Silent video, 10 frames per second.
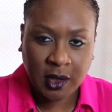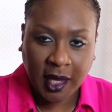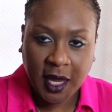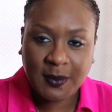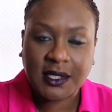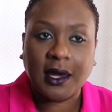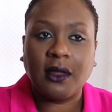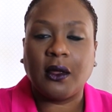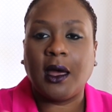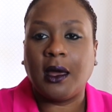came
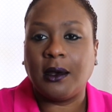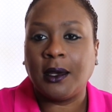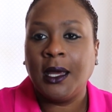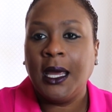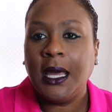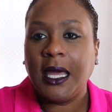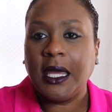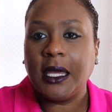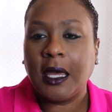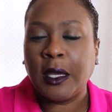together, and he,